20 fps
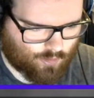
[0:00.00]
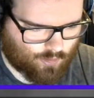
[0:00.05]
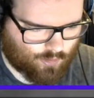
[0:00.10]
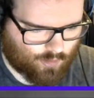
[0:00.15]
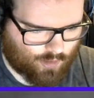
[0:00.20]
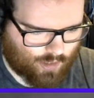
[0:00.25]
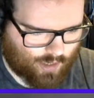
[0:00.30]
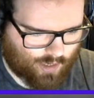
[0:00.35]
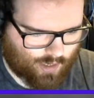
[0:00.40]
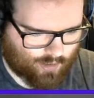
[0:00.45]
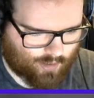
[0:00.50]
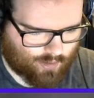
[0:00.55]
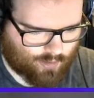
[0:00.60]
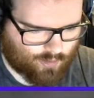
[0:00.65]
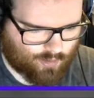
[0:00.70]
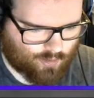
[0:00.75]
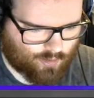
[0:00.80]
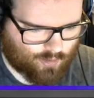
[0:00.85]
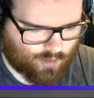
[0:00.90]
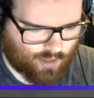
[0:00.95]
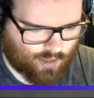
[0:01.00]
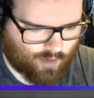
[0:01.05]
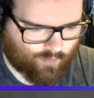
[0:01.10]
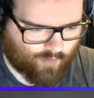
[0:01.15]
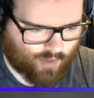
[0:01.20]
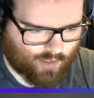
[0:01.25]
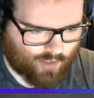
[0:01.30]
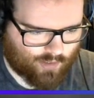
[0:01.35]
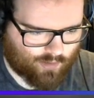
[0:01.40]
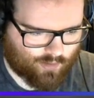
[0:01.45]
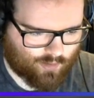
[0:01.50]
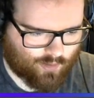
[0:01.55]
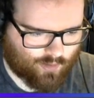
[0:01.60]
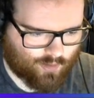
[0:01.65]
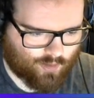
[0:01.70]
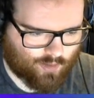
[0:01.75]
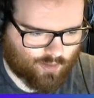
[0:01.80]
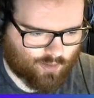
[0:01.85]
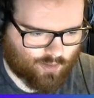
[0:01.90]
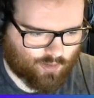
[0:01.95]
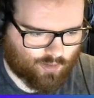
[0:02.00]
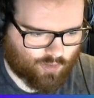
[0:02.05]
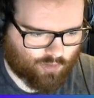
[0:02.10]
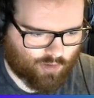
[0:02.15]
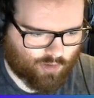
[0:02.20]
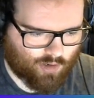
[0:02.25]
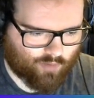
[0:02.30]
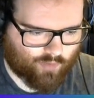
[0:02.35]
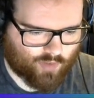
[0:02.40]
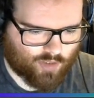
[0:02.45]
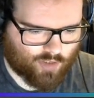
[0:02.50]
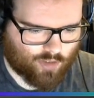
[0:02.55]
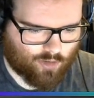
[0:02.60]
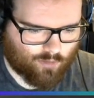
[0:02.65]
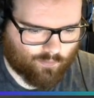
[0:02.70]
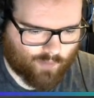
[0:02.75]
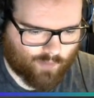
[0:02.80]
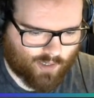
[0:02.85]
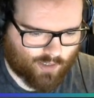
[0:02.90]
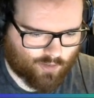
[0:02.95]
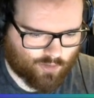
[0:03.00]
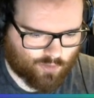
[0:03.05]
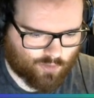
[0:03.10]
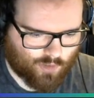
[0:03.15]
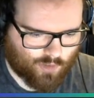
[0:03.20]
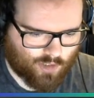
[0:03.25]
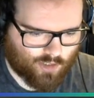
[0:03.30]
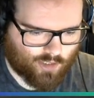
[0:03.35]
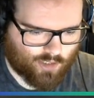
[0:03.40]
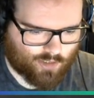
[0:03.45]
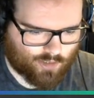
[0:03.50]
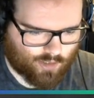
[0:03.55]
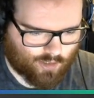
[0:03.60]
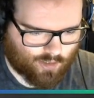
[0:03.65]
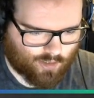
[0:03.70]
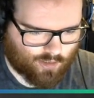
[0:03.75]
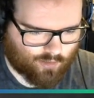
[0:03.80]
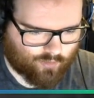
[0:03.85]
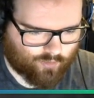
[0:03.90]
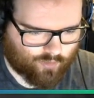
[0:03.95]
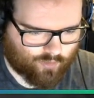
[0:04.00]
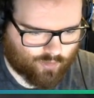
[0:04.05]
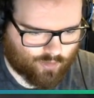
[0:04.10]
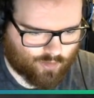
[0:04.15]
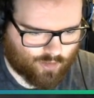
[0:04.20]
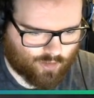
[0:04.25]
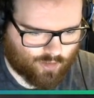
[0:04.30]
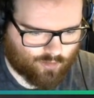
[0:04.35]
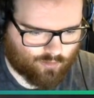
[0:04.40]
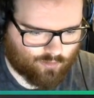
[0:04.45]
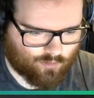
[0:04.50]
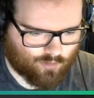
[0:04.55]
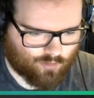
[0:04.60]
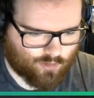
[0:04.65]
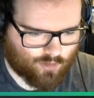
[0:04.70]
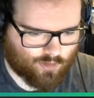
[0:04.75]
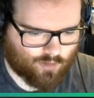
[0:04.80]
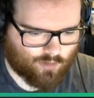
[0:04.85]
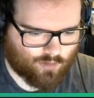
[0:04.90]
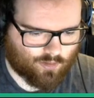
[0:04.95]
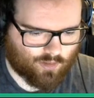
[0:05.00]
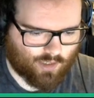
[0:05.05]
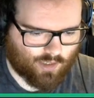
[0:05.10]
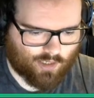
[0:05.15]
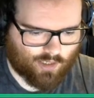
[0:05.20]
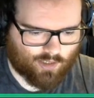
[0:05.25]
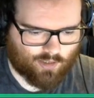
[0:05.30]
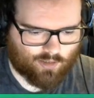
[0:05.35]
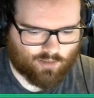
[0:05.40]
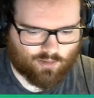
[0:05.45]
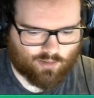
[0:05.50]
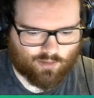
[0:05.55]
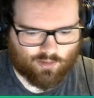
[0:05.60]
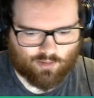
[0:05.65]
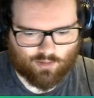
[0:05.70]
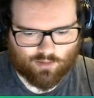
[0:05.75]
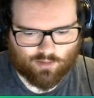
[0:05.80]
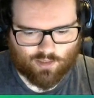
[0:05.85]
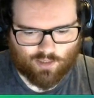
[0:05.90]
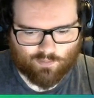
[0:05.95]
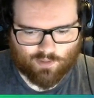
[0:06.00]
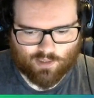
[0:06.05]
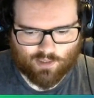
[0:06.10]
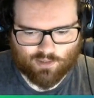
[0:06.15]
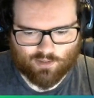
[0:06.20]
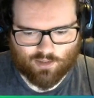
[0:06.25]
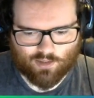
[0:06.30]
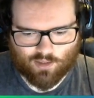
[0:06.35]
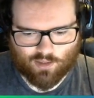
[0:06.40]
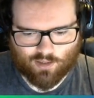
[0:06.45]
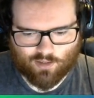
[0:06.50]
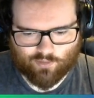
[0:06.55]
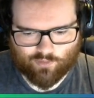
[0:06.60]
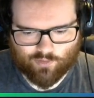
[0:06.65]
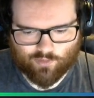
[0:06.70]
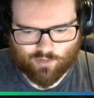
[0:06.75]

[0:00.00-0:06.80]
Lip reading: x, and then 3 over 2 minus 1 is a half. So 9 times x to the half,